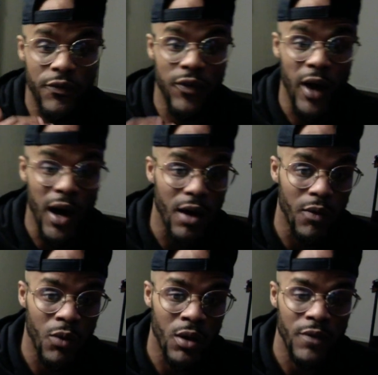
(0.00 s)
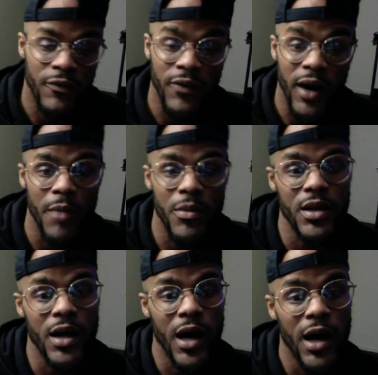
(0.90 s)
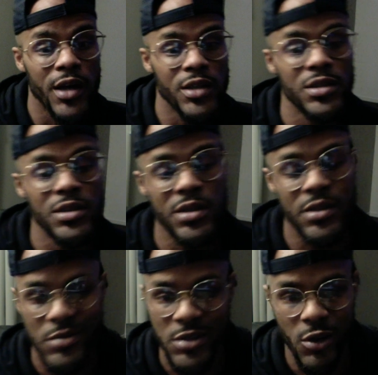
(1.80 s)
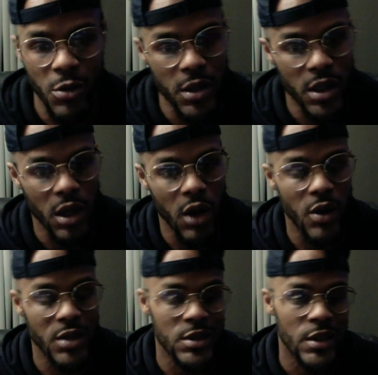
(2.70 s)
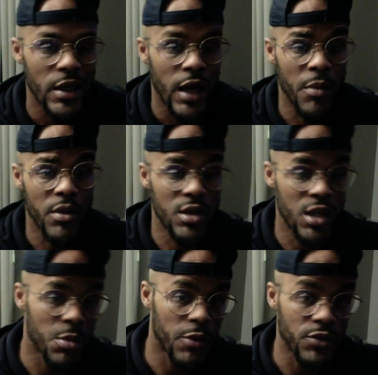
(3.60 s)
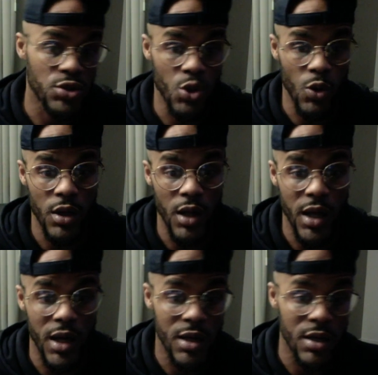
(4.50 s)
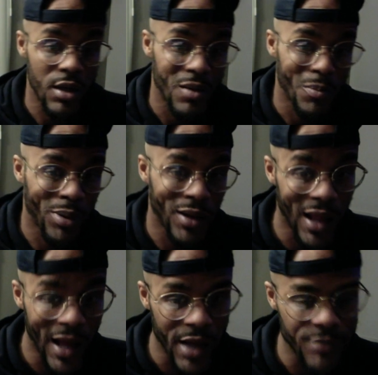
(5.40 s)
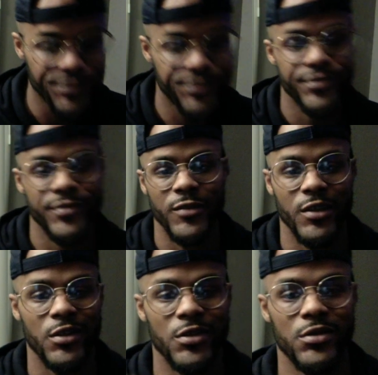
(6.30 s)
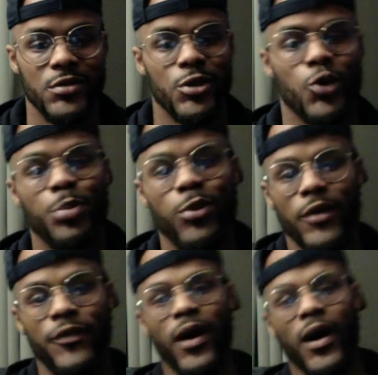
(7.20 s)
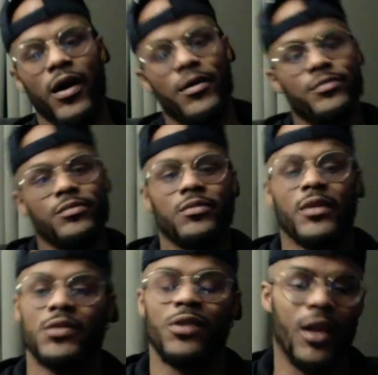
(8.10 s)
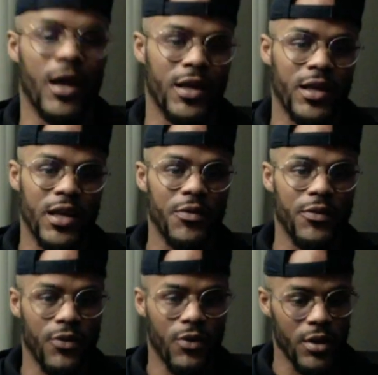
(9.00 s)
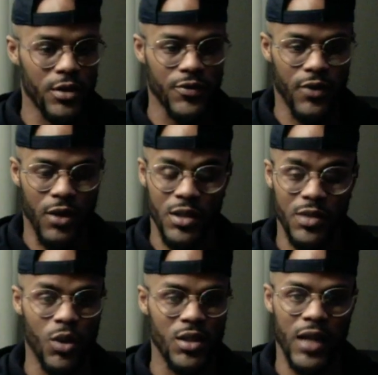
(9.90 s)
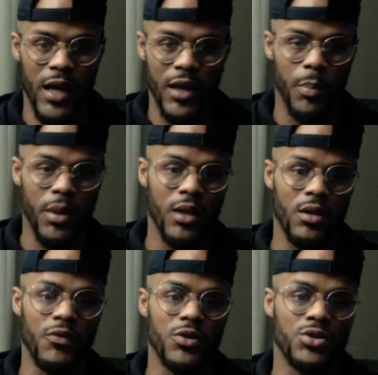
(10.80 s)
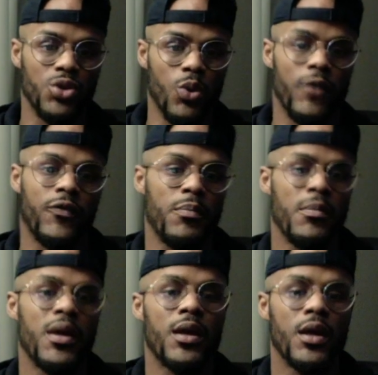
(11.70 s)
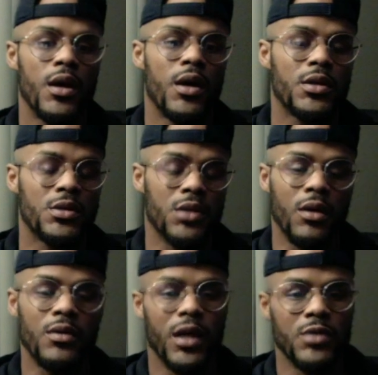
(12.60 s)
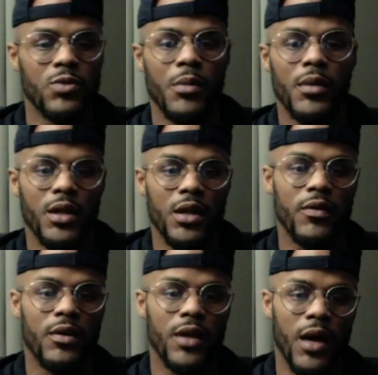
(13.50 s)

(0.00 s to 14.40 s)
five being the highest, 0 being the lowest, I'm gonna give it for storyline, plot, 2.5. That's all I can give it for it. As far as it wasn't that compelling of a story for me. So that's where I'm gonna leave it at